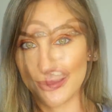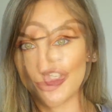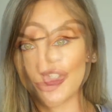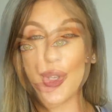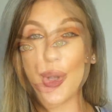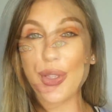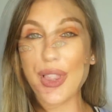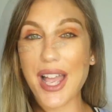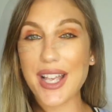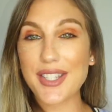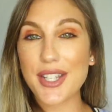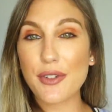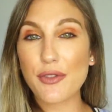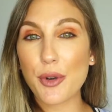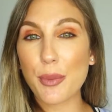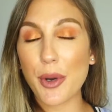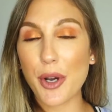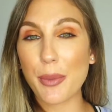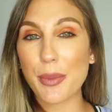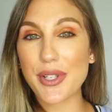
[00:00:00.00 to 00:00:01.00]
So last up
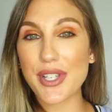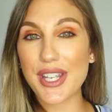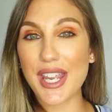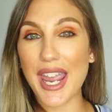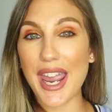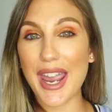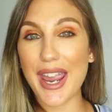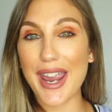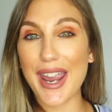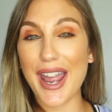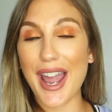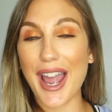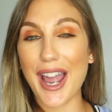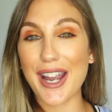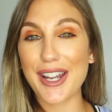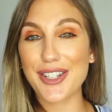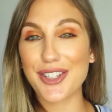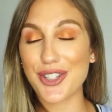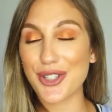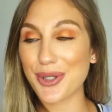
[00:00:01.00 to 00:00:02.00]
from Urban Decay,
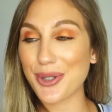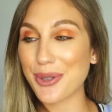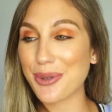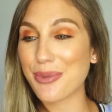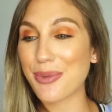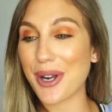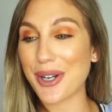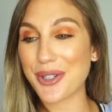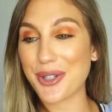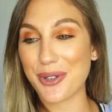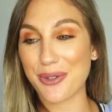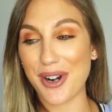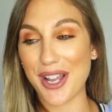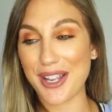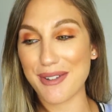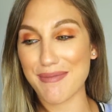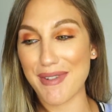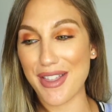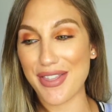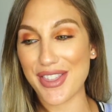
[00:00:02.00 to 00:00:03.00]
I do want to
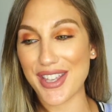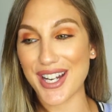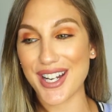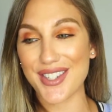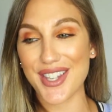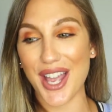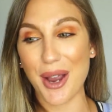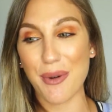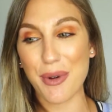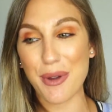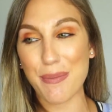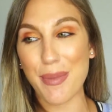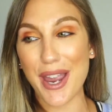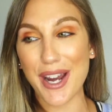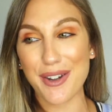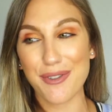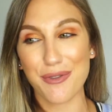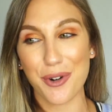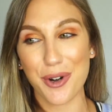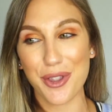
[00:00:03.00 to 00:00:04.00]
recommend these. I went
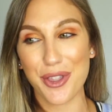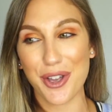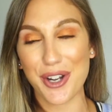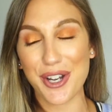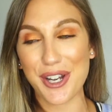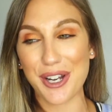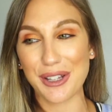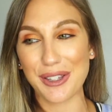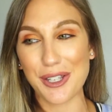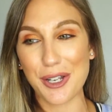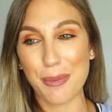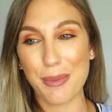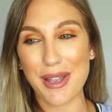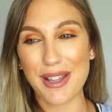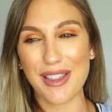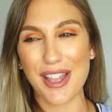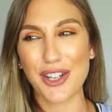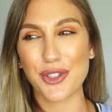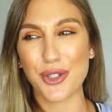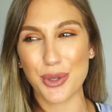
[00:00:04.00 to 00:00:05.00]
back and forth on it a little
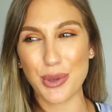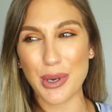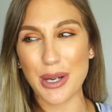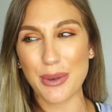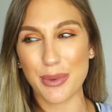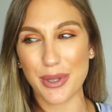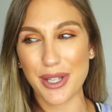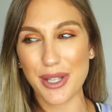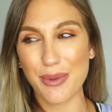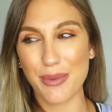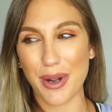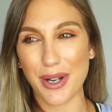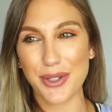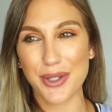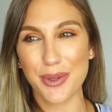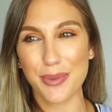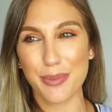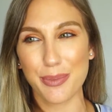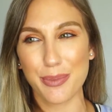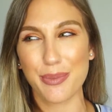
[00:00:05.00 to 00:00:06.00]
bit, like do I really want
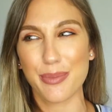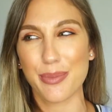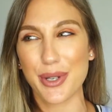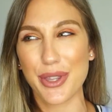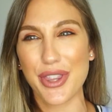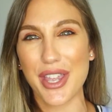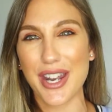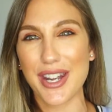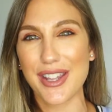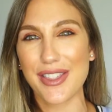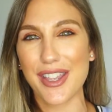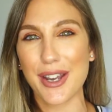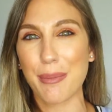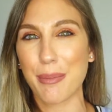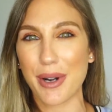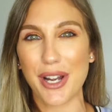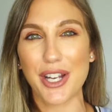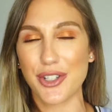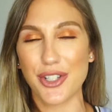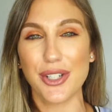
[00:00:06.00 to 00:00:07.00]
to put that in there?
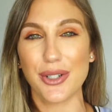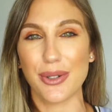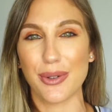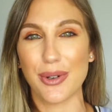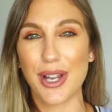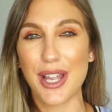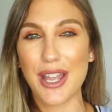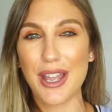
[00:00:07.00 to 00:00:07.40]
But I do,